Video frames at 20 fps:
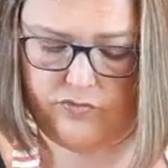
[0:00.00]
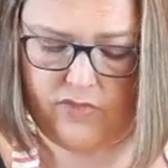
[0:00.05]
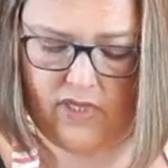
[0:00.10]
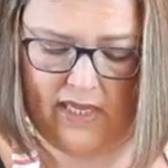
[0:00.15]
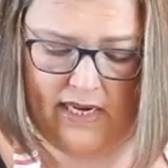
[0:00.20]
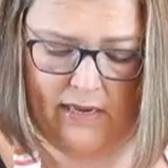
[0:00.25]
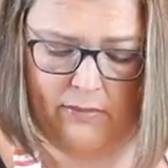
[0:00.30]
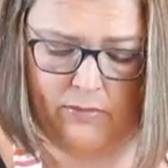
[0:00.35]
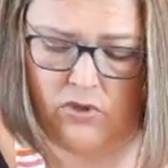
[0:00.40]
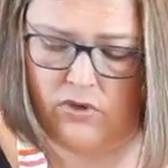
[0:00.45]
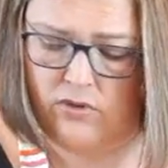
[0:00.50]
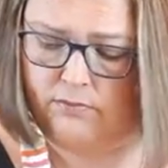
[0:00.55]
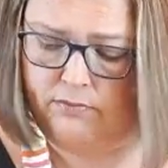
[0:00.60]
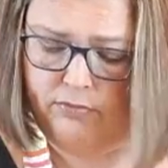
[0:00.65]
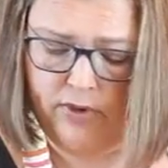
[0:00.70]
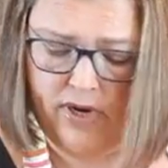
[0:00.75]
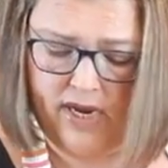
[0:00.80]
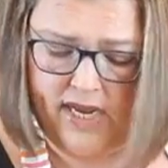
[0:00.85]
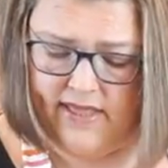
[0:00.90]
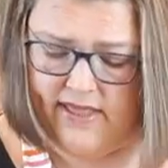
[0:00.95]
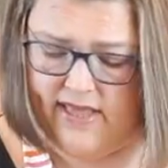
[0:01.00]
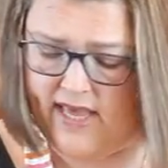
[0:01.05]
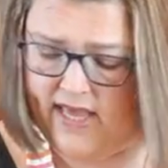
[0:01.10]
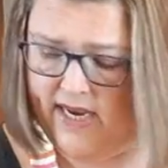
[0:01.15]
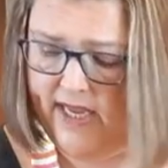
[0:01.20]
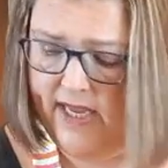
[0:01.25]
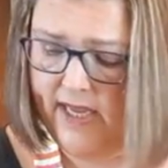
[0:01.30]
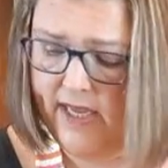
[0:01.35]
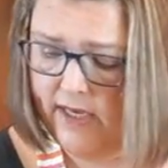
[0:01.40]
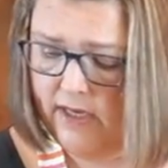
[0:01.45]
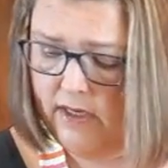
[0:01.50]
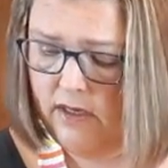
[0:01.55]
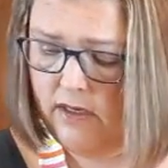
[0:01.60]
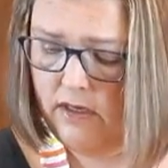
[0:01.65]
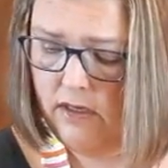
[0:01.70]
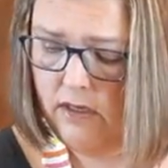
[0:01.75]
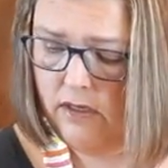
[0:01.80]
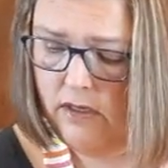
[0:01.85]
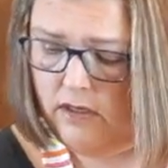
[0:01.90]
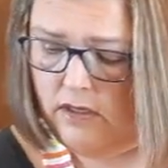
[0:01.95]
And I'm going to break that in
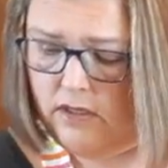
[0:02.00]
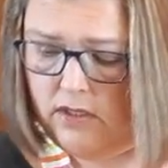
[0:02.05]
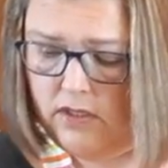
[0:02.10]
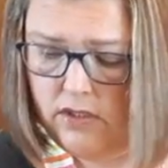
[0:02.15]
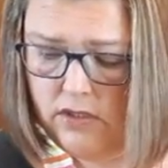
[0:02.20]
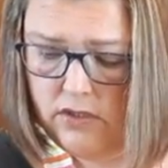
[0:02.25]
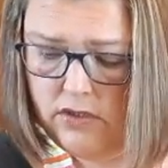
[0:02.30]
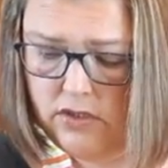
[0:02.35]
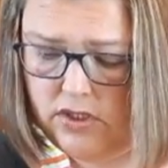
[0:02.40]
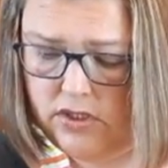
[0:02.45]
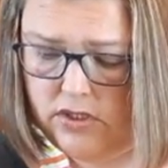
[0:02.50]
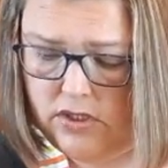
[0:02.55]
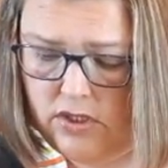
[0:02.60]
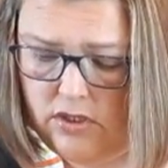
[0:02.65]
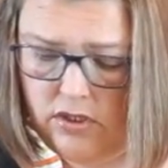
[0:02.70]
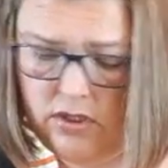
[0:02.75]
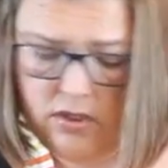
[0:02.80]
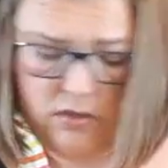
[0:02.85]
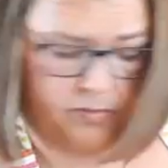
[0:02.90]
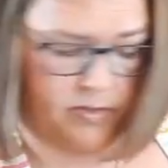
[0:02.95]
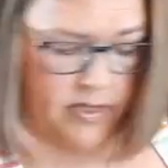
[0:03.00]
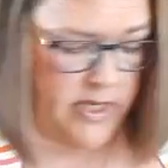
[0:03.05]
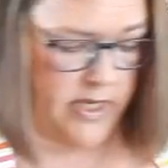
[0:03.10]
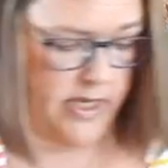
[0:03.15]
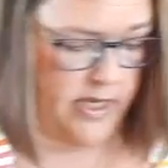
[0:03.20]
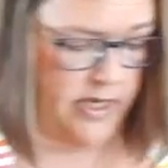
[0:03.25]
just a little bit